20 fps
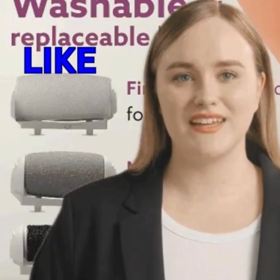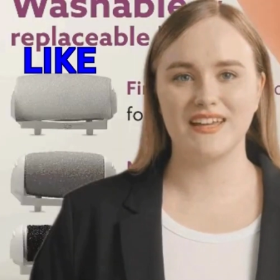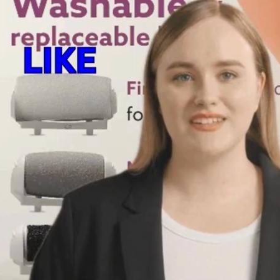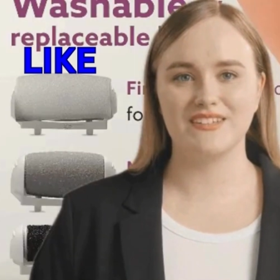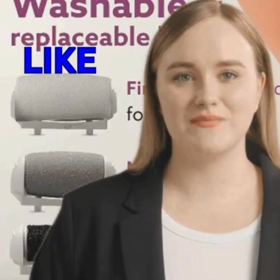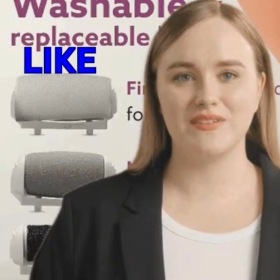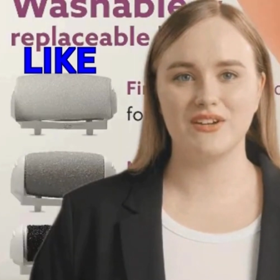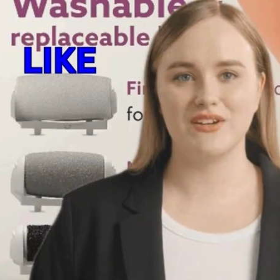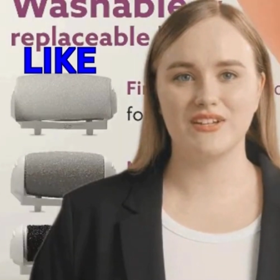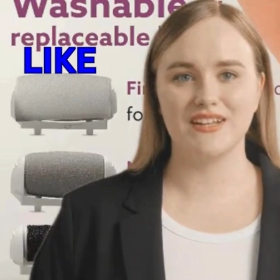is
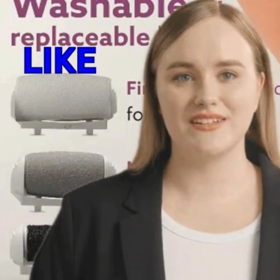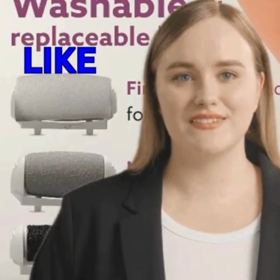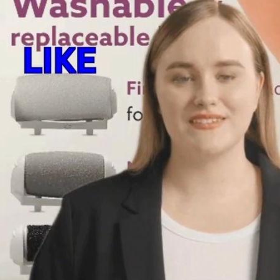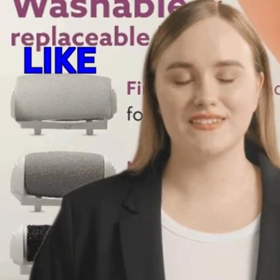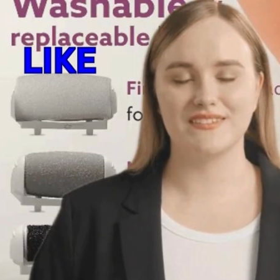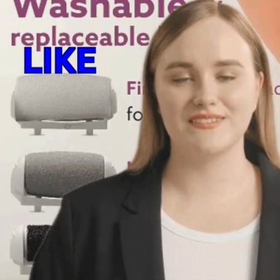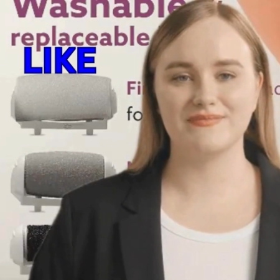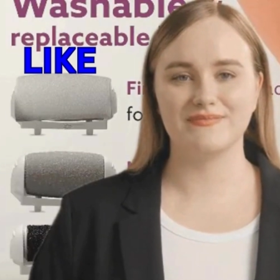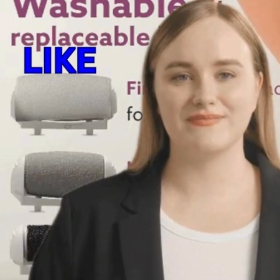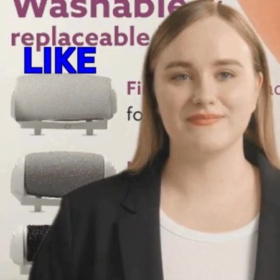a simple
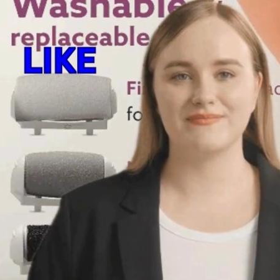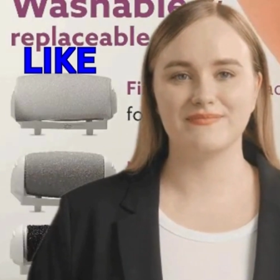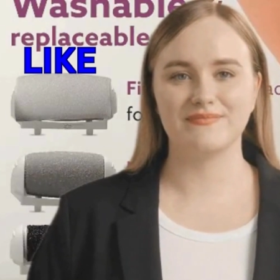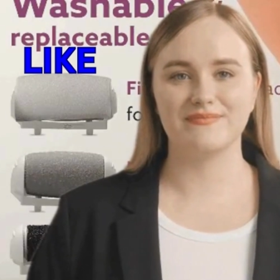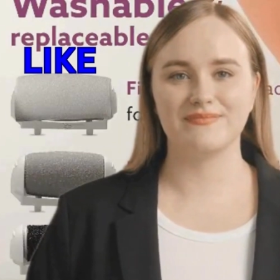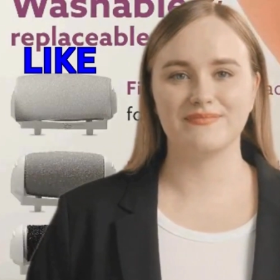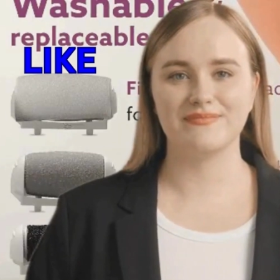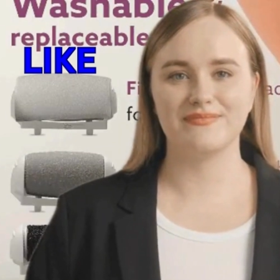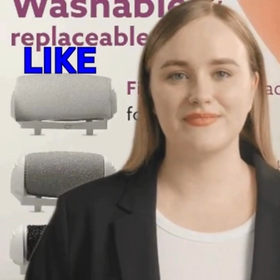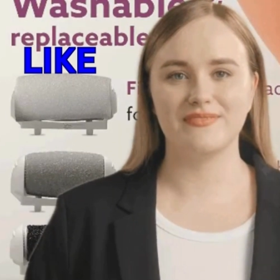yet
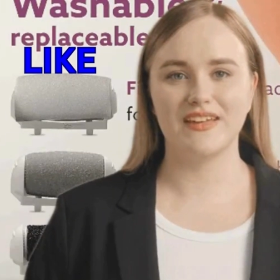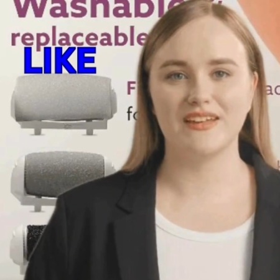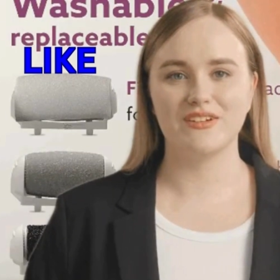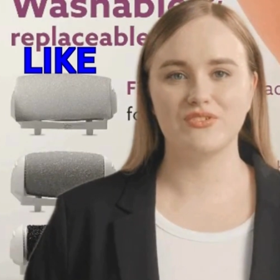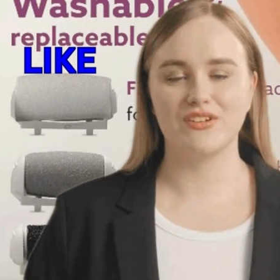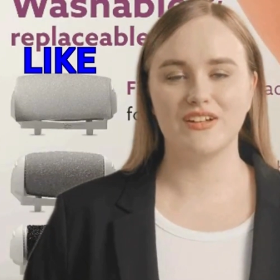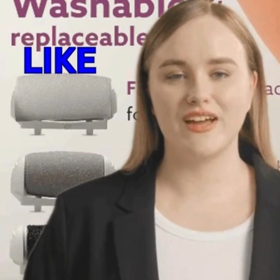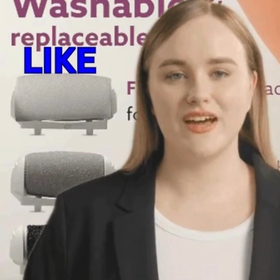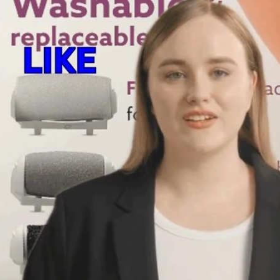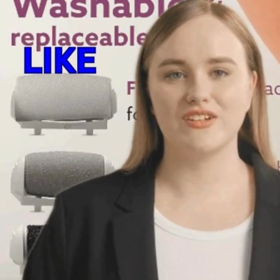impactful
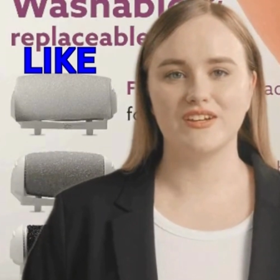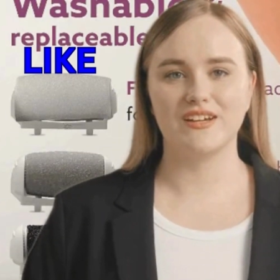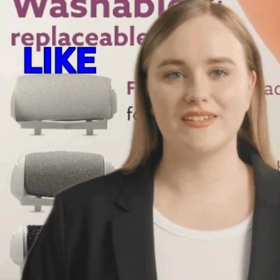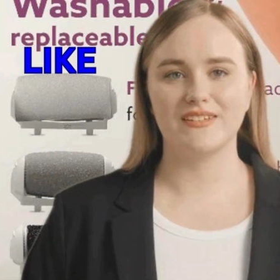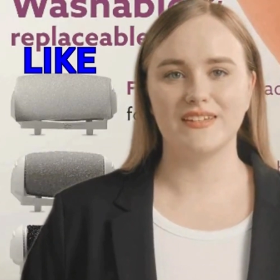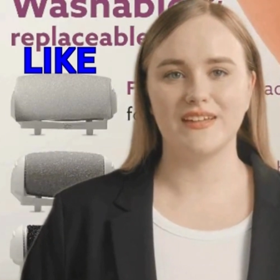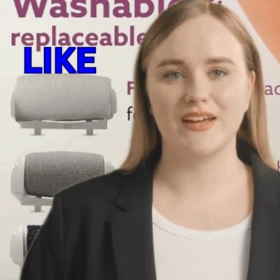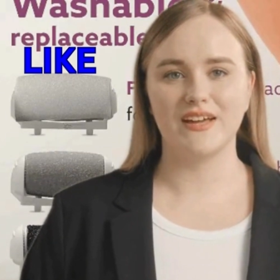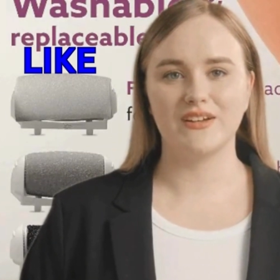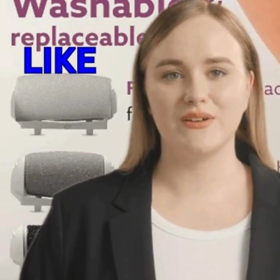way to
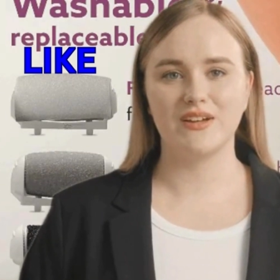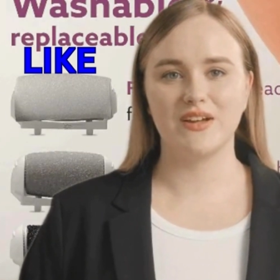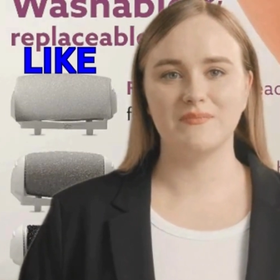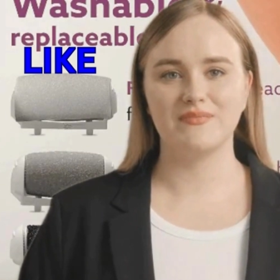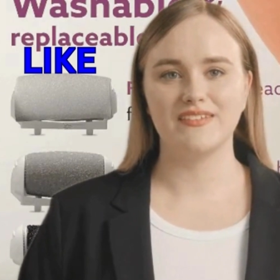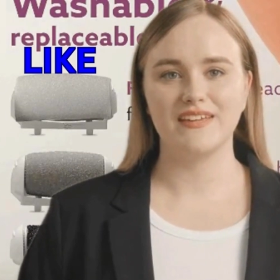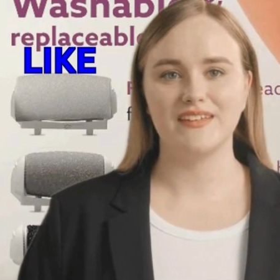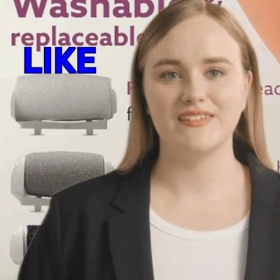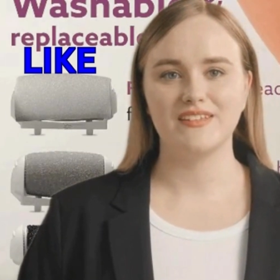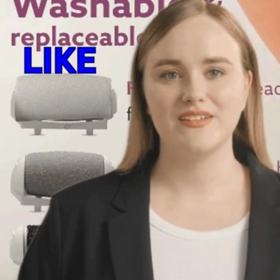enhance your
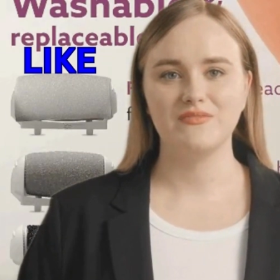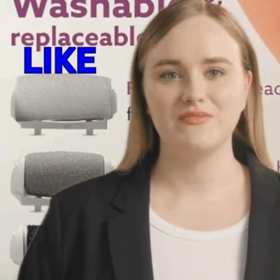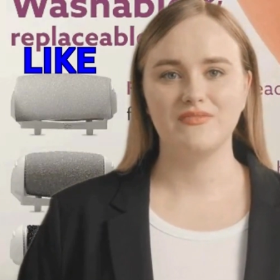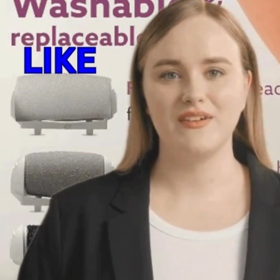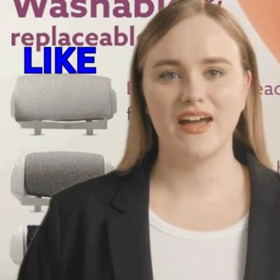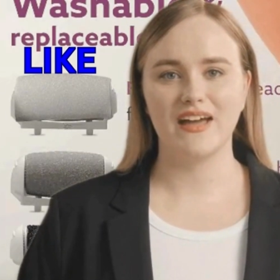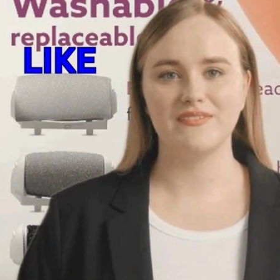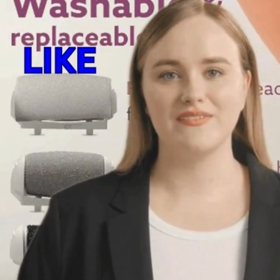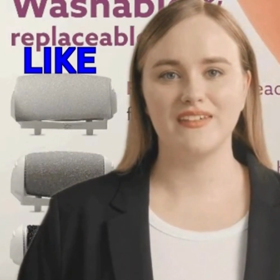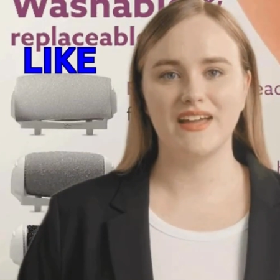overall
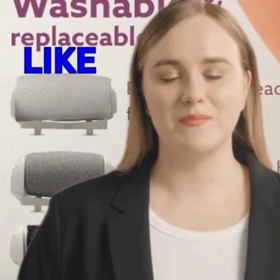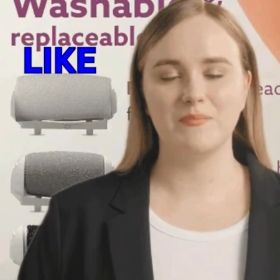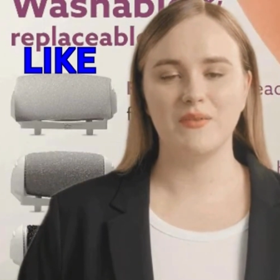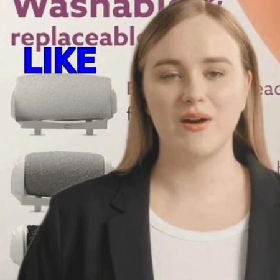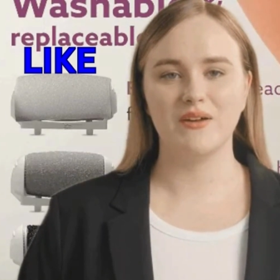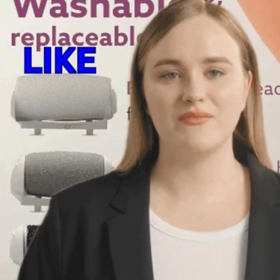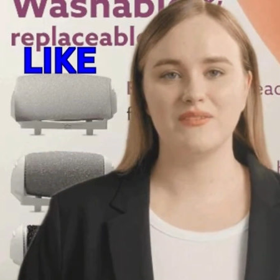regimen.